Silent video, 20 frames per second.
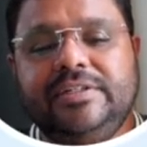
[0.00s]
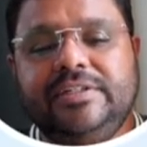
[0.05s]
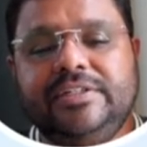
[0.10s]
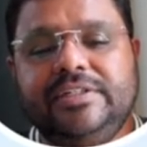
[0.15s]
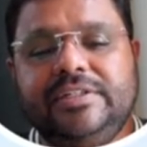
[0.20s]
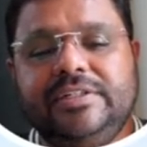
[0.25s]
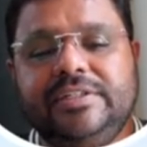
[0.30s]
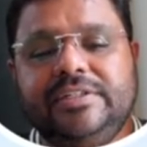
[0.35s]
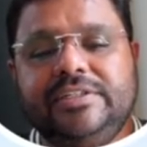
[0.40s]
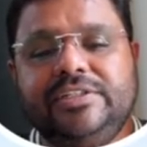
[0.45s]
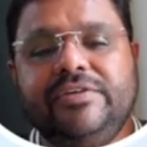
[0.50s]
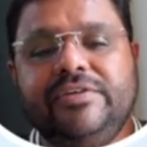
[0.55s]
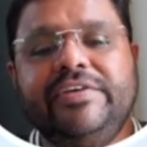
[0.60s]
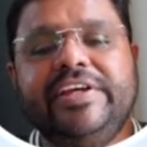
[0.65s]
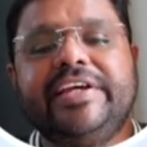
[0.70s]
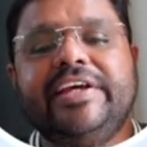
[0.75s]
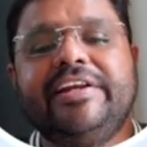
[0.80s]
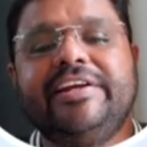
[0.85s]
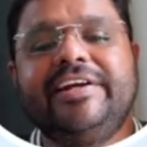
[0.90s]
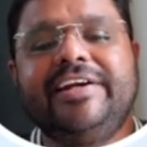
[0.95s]
So we
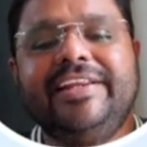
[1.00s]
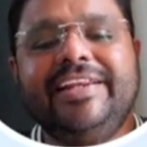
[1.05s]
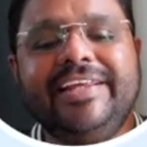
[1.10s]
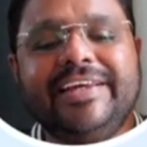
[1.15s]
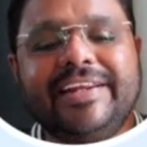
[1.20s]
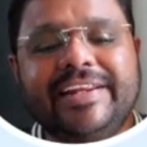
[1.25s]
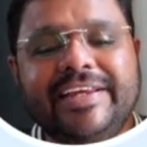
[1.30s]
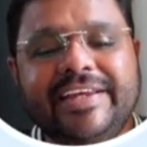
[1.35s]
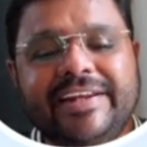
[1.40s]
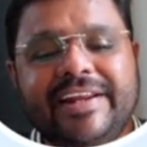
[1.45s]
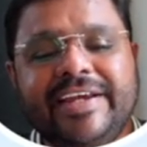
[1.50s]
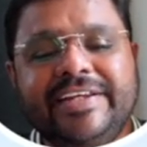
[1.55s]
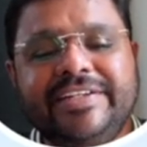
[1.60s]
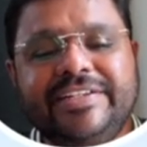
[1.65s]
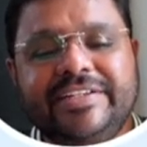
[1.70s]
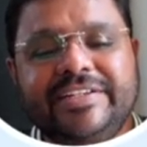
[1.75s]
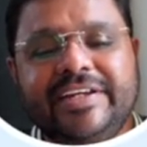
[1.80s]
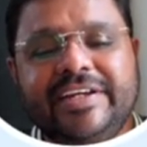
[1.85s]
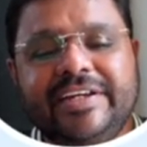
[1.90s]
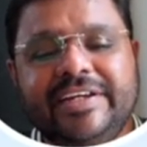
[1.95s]
can readily rewrite
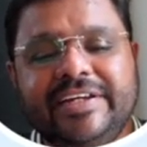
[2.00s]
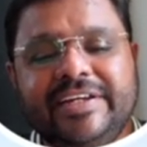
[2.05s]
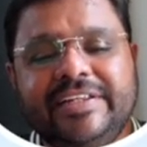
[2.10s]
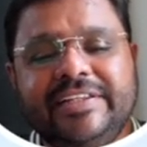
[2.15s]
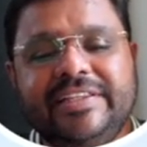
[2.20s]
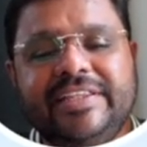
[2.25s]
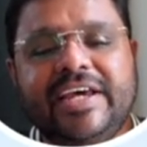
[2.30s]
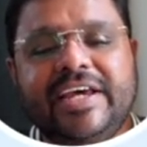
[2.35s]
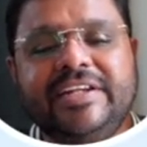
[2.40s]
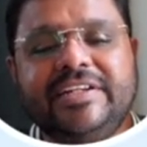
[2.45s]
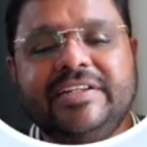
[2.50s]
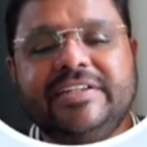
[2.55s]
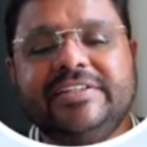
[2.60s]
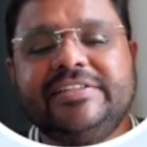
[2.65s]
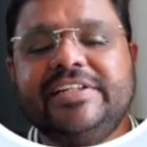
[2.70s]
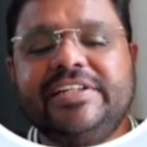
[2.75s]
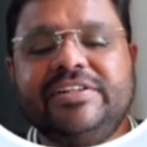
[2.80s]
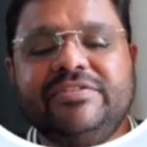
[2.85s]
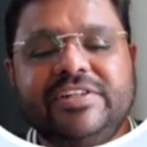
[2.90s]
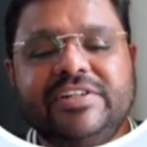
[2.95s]
that
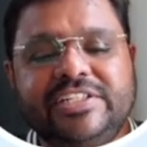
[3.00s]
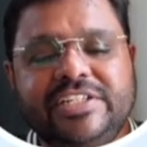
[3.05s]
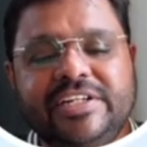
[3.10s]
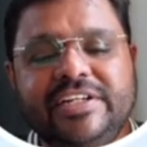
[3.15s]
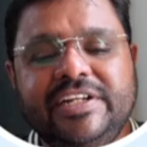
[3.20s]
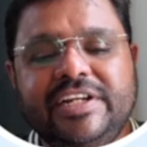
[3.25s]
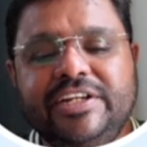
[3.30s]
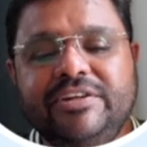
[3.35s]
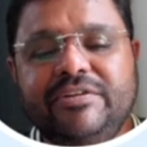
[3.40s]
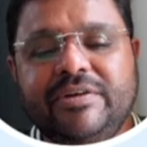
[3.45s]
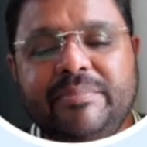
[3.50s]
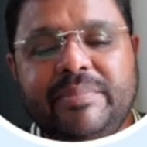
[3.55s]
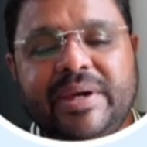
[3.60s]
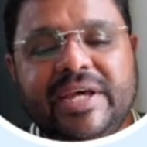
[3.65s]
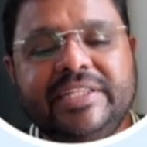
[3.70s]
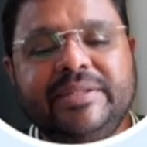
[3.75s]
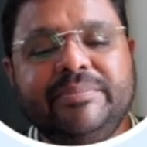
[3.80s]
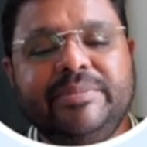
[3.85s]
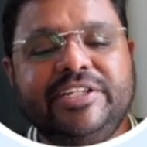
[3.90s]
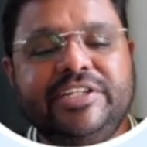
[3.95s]
situation into a
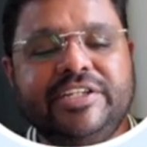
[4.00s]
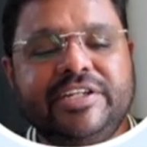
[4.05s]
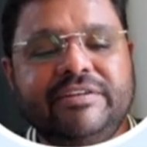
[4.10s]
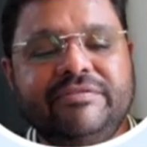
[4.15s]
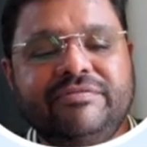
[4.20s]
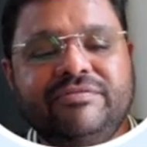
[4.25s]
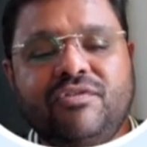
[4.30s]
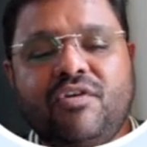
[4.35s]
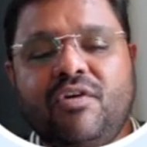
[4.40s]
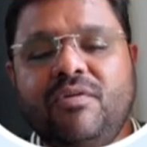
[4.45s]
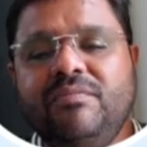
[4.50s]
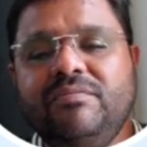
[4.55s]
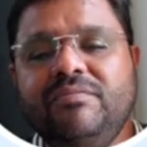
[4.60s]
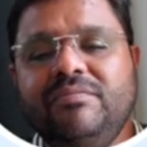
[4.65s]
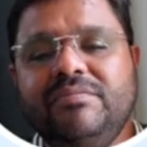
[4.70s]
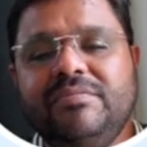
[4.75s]
mathematical form